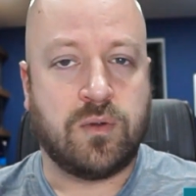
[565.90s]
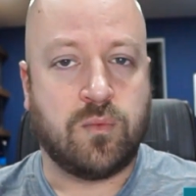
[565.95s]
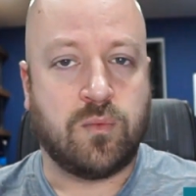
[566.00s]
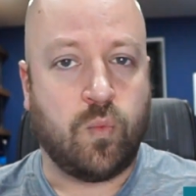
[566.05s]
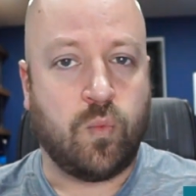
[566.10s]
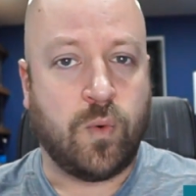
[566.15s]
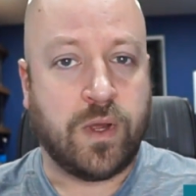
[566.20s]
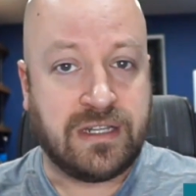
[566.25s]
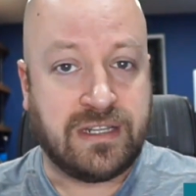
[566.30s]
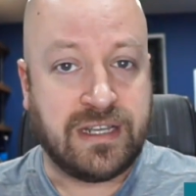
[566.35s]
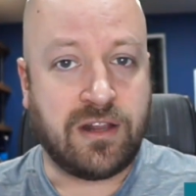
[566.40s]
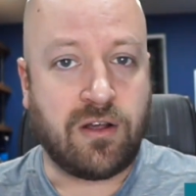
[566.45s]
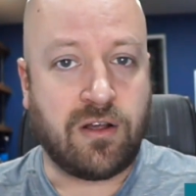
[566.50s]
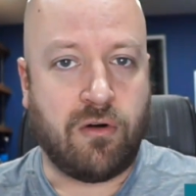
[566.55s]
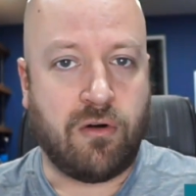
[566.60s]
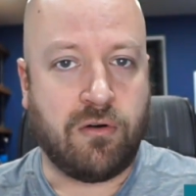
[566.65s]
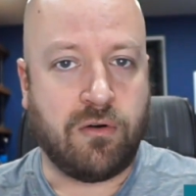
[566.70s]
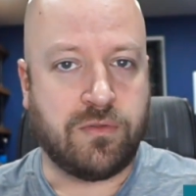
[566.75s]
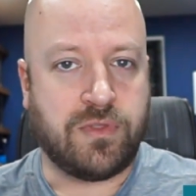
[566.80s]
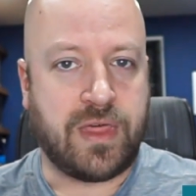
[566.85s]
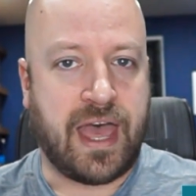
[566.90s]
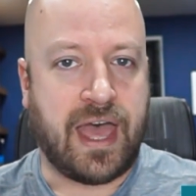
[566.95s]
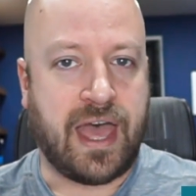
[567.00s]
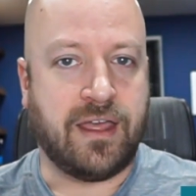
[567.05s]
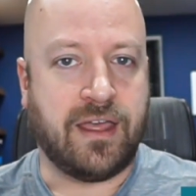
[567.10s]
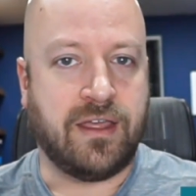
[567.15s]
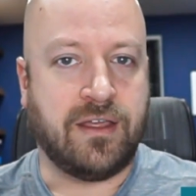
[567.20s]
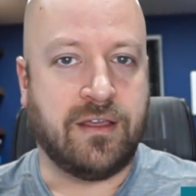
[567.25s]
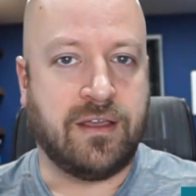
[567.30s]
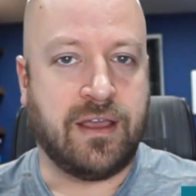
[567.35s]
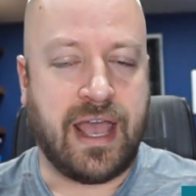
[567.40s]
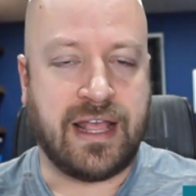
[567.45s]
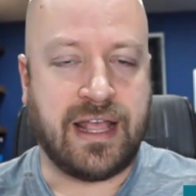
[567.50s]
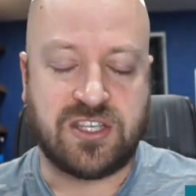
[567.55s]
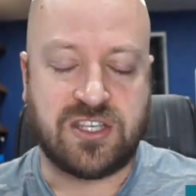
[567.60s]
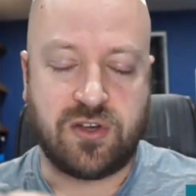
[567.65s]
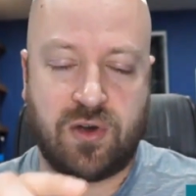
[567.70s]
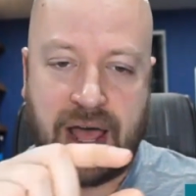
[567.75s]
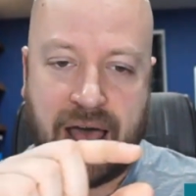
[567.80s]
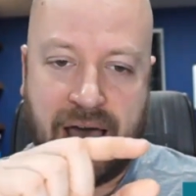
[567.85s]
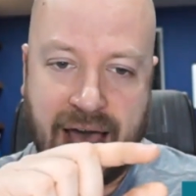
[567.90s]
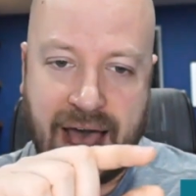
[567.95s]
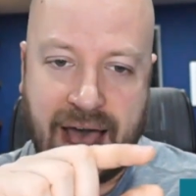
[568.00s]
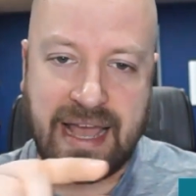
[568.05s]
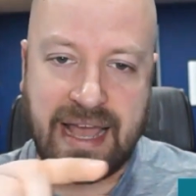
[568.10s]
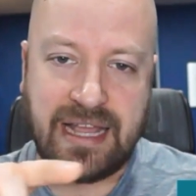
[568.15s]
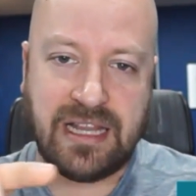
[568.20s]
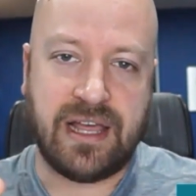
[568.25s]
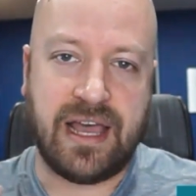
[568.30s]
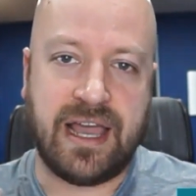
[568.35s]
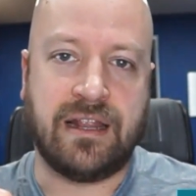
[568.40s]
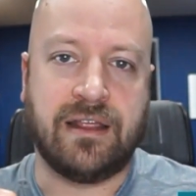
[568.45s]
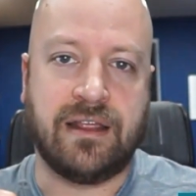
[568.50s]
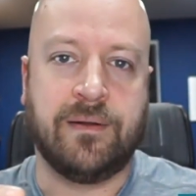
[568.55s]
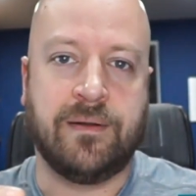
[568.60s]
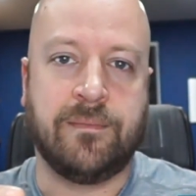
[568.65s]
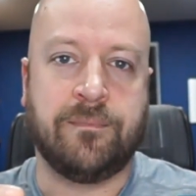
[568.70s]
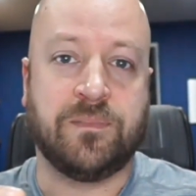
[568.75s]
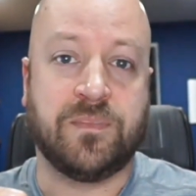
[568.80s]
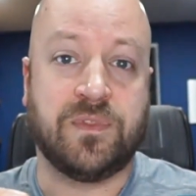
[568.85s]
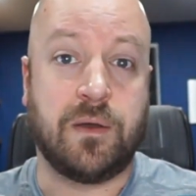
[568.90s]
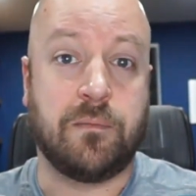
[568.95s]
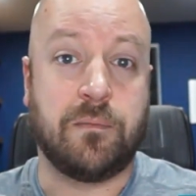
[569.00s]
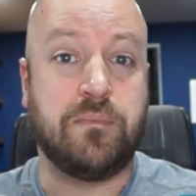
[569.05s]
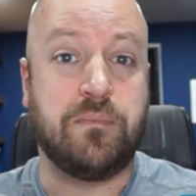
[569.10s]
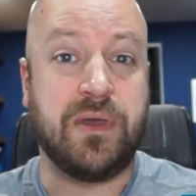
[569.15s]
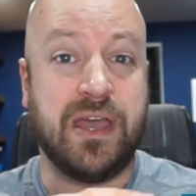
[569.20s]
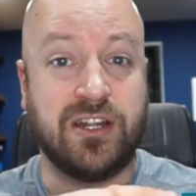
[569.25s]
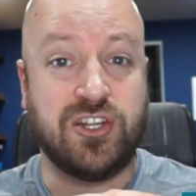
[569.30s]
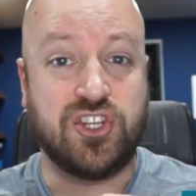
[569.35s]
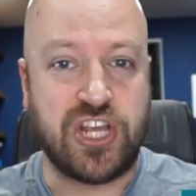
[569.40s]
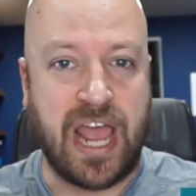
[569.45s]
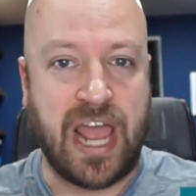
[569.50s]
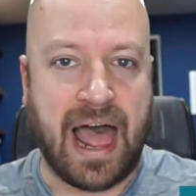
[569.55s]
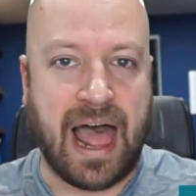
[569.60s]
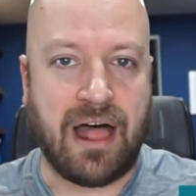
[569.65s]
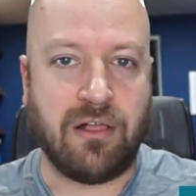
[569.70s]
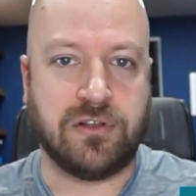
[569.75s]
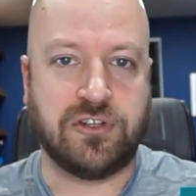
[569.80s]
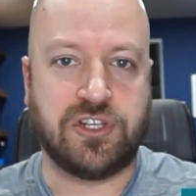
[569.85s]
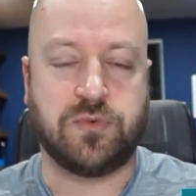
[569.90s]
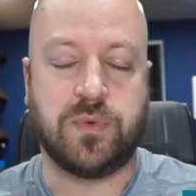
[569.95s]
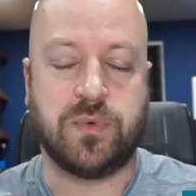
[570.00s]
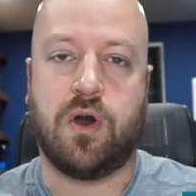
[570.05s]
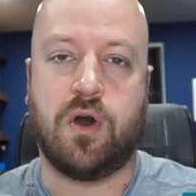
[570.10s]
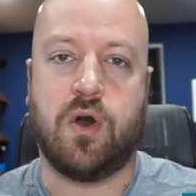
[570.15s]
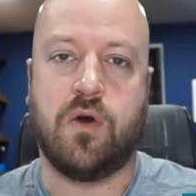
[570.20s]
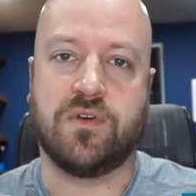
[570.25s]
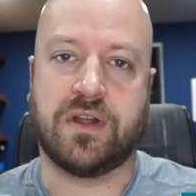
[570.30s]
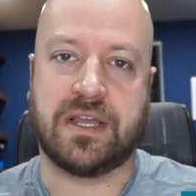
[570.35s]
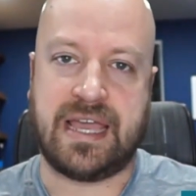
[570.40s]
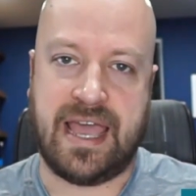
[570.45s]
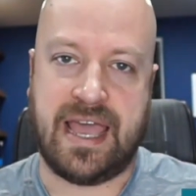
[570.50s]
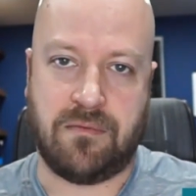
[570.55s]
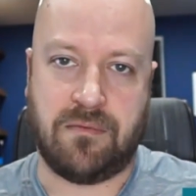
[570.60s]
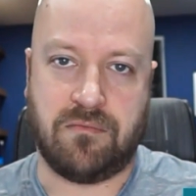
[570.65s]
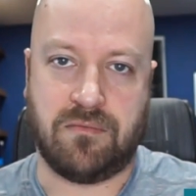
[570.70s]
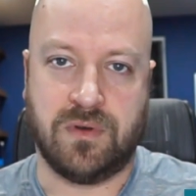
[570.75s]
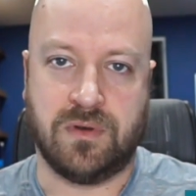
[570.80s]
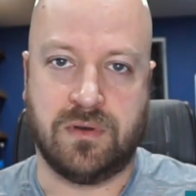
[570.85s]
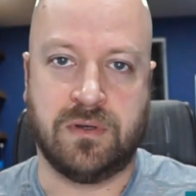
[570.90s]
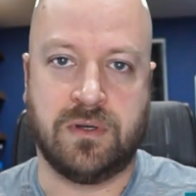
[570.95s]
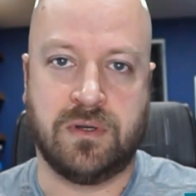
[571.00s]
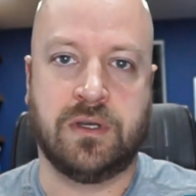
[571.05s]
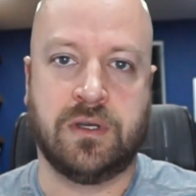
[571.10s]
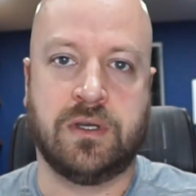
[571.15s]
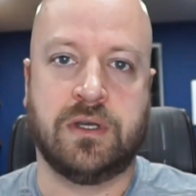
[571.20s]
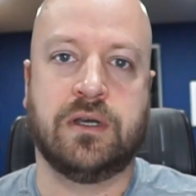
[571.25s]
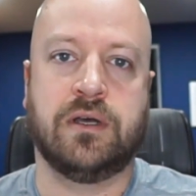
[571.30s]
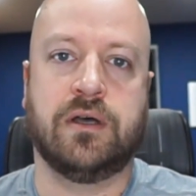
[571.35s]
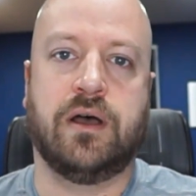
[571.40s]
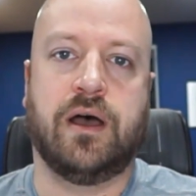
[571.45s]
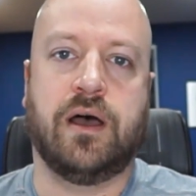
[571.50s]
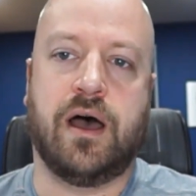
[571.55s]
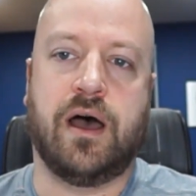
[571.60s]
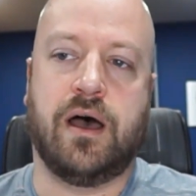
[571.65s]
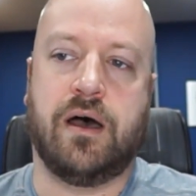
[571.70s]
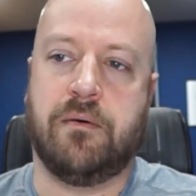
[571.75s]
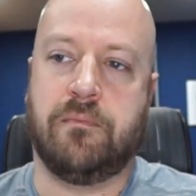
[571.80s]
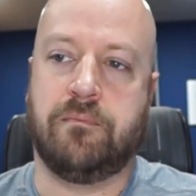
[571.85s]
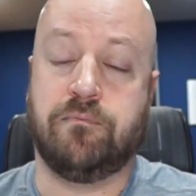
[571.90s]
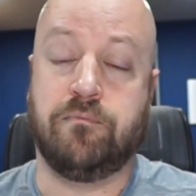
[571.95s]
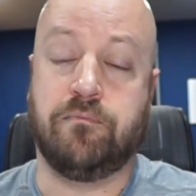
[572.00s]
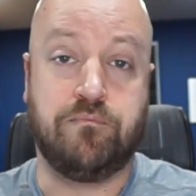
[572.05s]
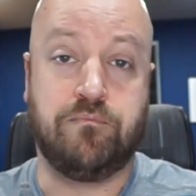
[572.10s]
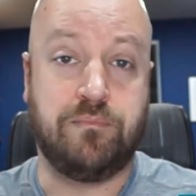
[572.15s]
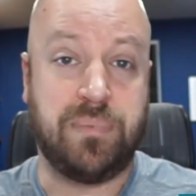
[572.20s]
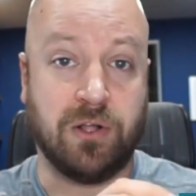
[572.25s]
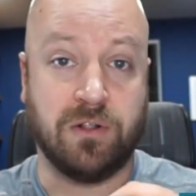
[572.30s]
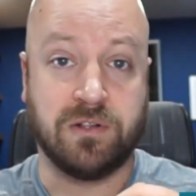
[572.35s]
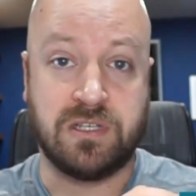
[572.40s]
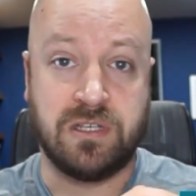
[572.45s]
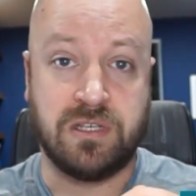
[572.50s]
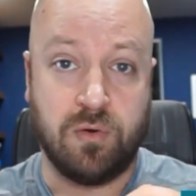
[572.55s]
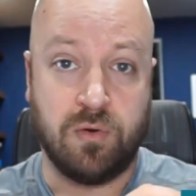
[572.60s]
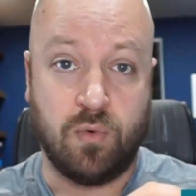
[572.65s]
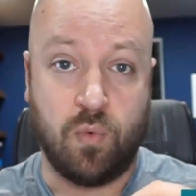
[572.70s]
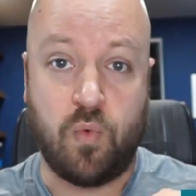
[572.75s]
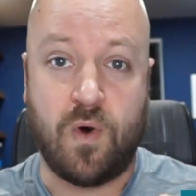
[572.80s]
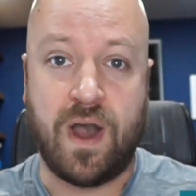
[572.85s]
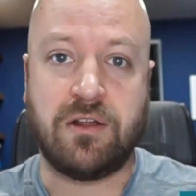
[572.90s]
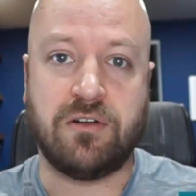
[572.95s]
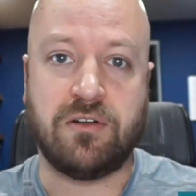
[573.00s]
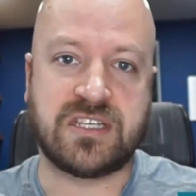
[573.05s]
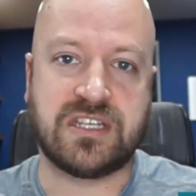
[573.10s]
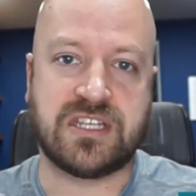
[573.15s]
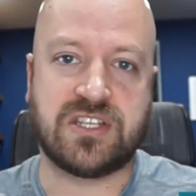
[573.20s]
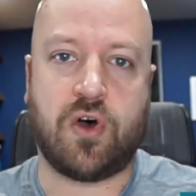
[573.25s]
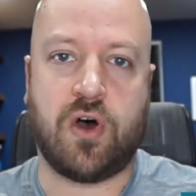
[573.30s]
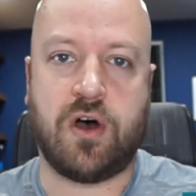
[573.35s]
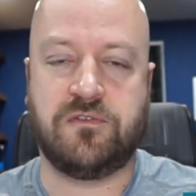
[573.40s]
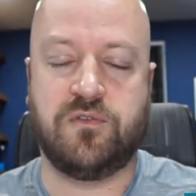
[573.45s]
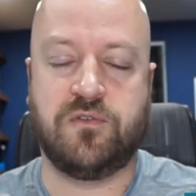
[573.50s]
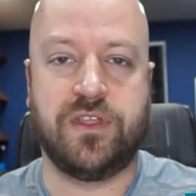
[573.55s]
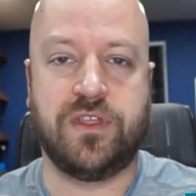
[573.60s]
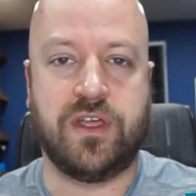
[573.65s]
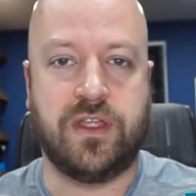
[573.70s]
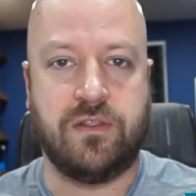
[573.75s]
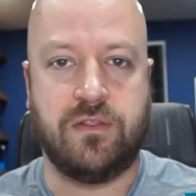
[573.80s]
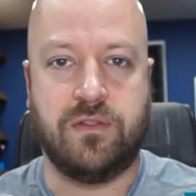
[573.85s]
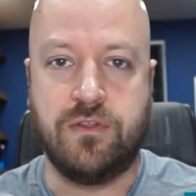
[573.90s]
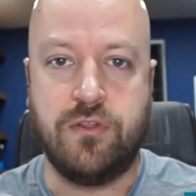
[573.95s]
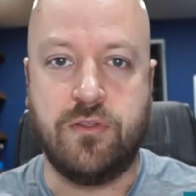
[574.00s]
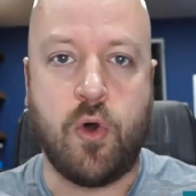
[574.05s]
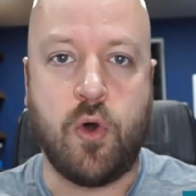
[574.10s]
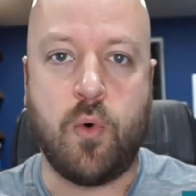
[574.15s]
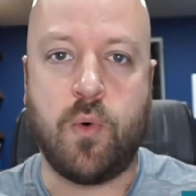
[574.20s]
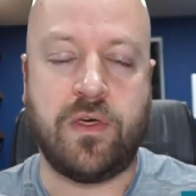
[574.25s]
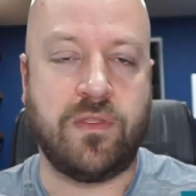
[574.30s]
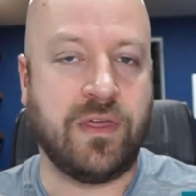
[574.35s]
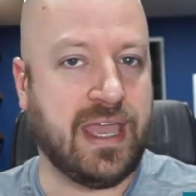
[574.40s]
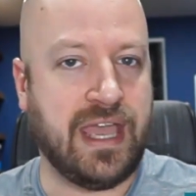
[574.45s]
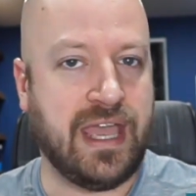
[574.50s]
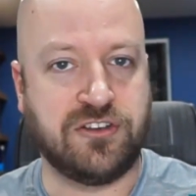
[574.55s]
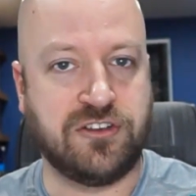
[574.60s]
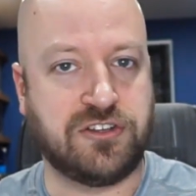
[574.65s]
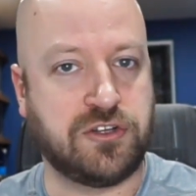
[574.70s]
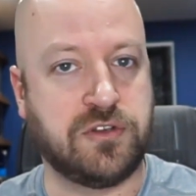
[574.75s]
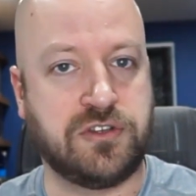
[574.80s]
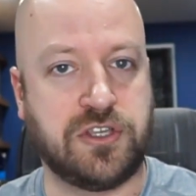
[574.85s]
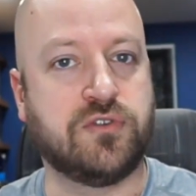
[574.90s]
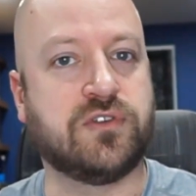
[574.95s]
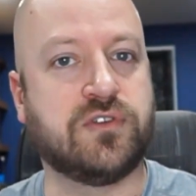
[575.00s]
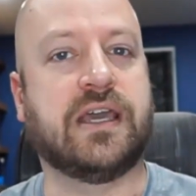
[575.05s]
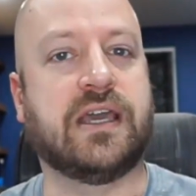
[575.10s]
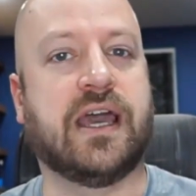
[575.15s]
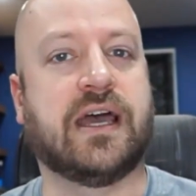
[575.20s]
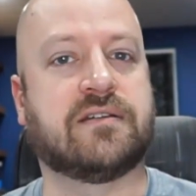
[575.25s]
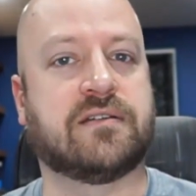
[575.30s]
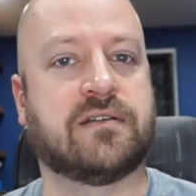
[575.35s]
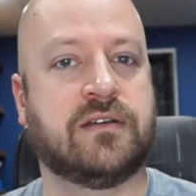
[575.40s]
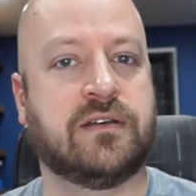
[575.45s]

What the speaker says: we did all of that, and so I'd highlight the big challenges we overcame. Built wireless software that no one in the industry is using yet.